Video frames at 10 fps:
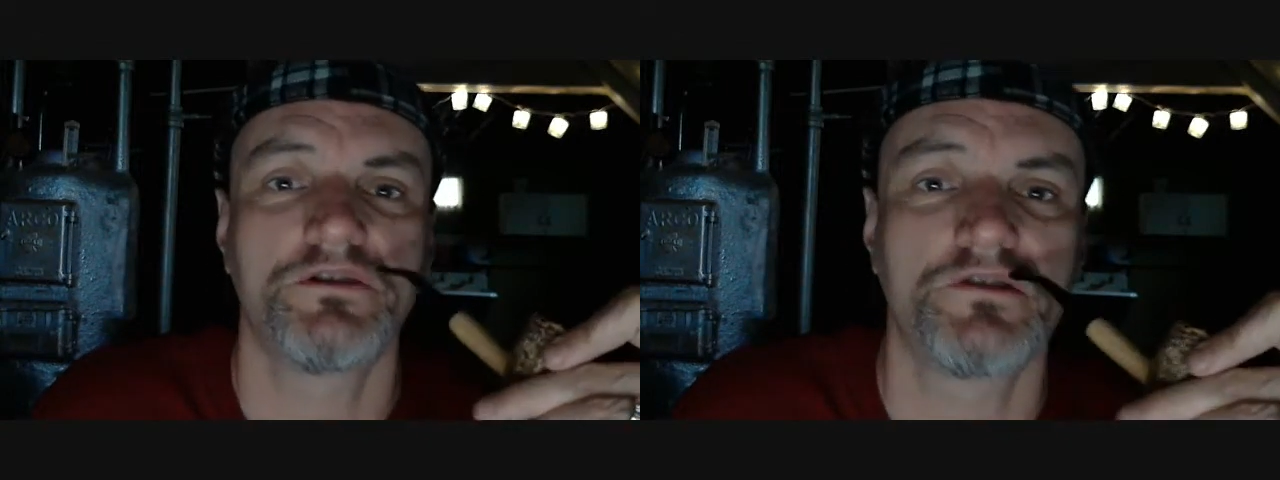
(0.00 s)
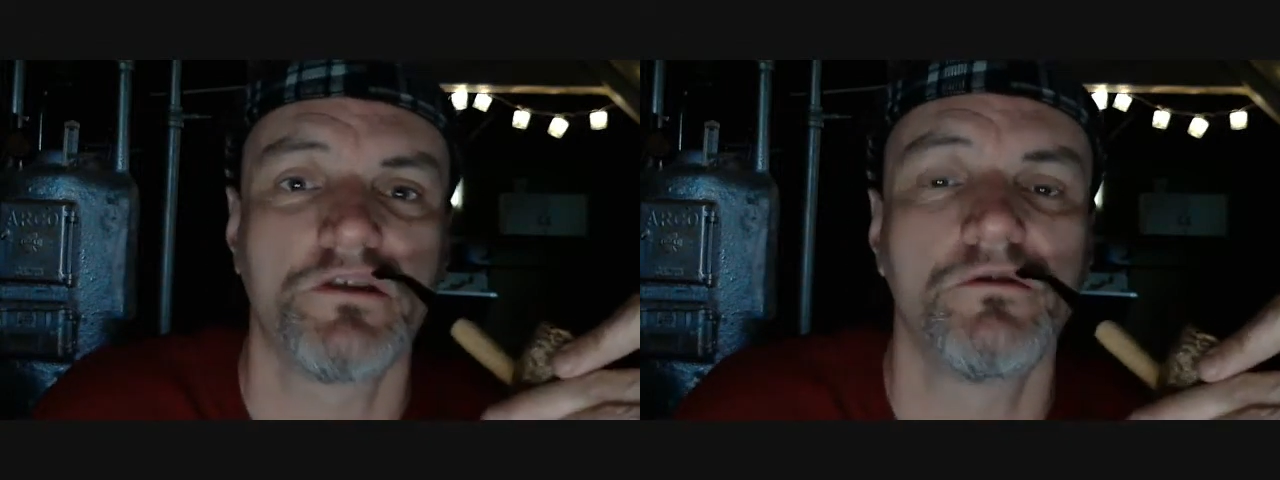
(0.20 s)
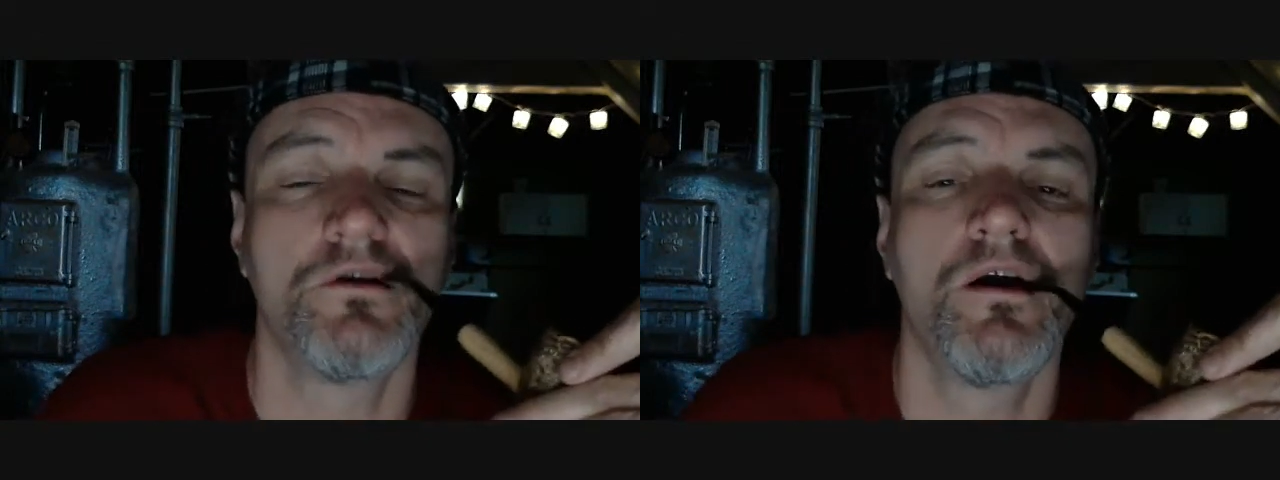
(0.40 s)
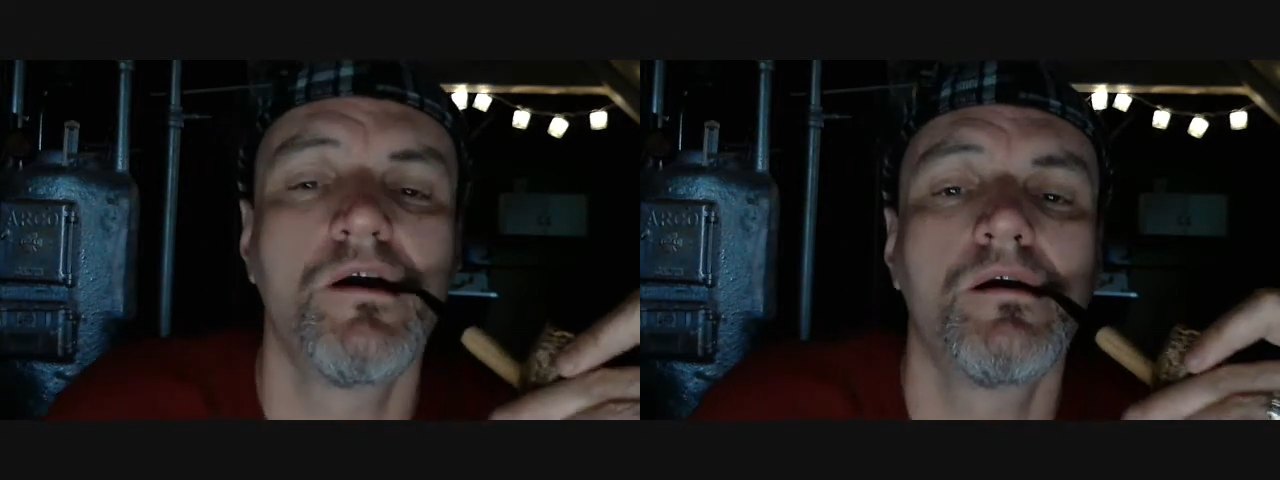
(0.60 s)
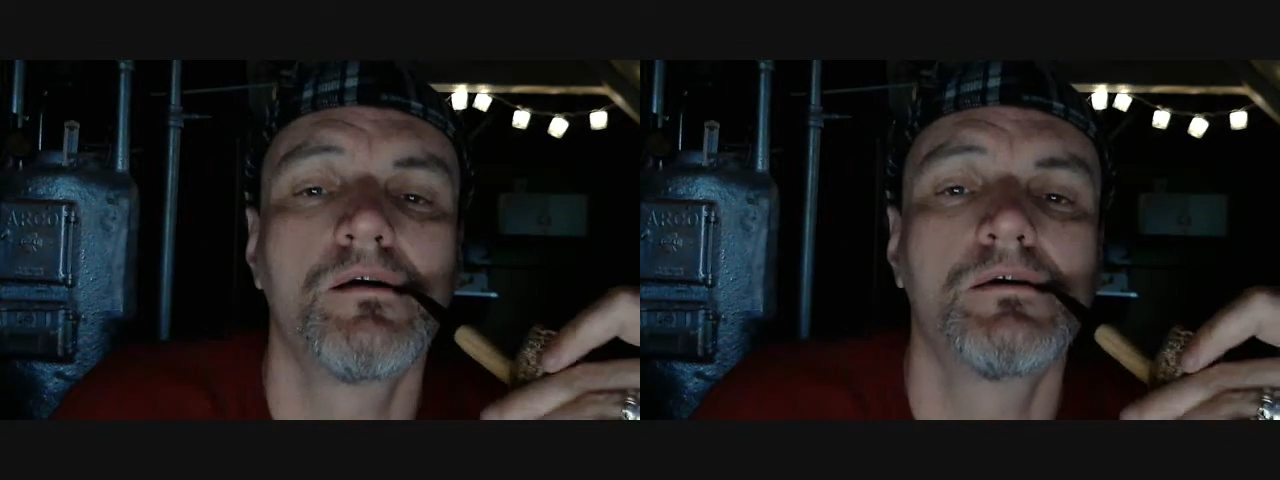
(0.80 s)
So
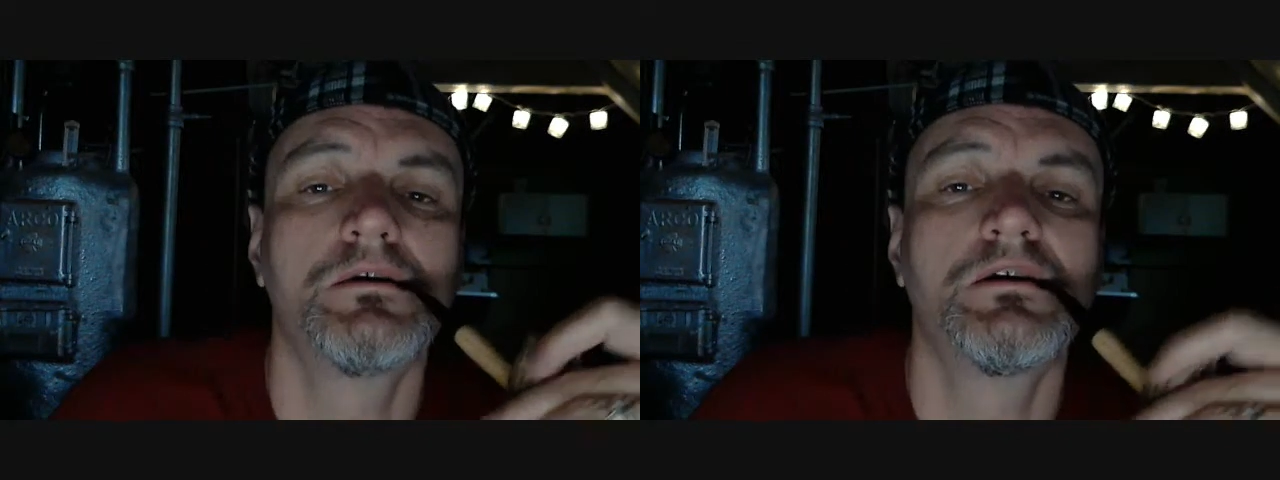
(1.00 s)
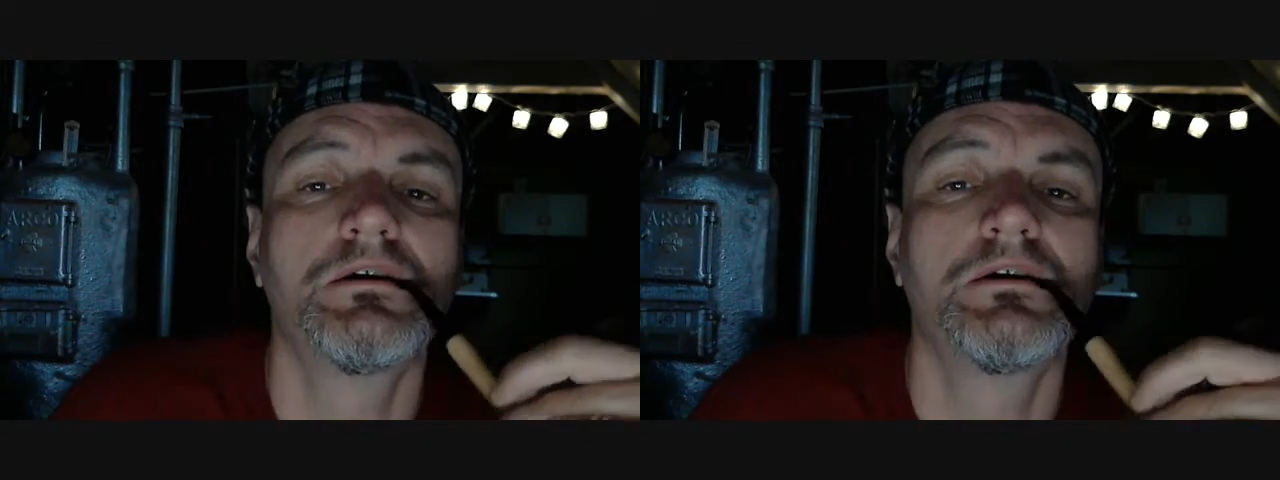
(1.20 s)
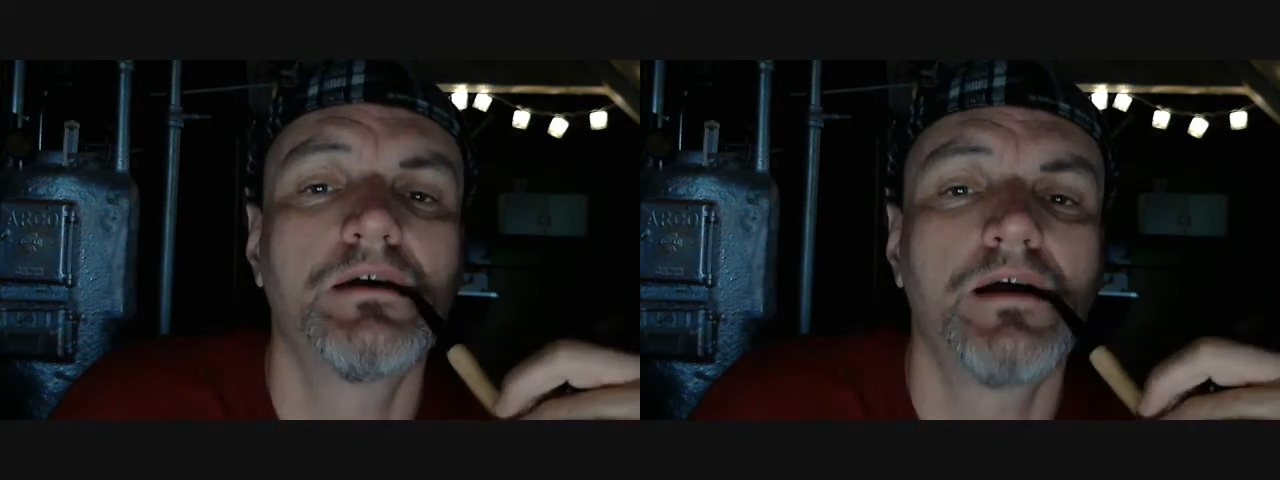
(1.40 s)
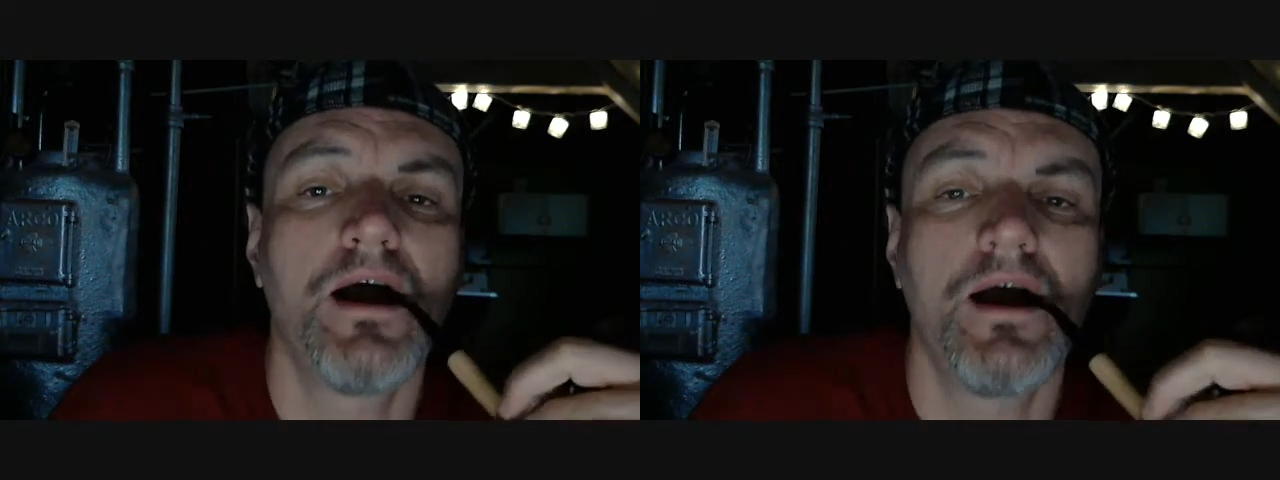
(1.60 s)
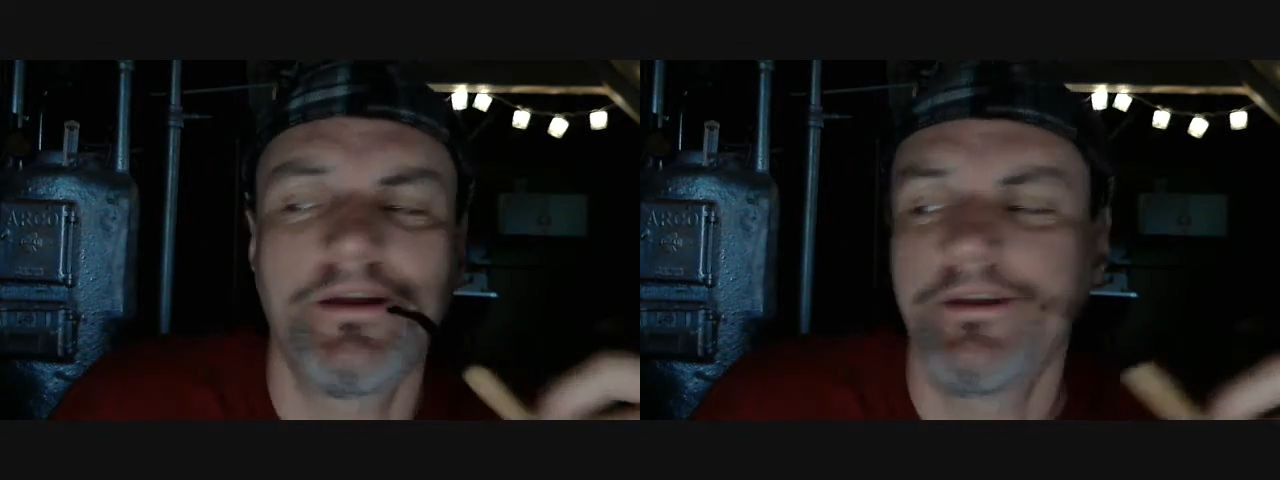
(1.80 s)

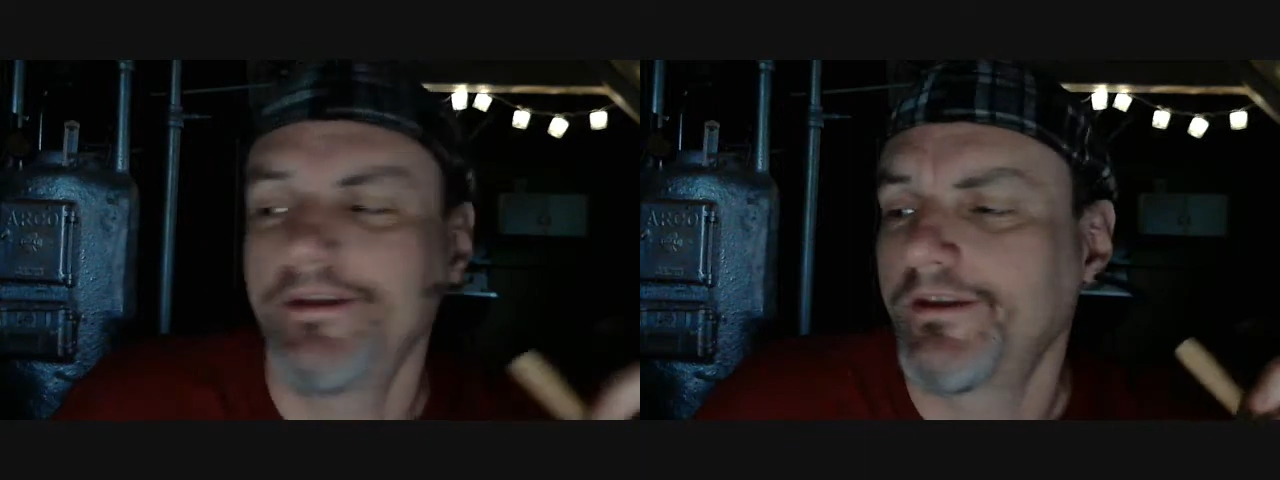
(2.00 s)
I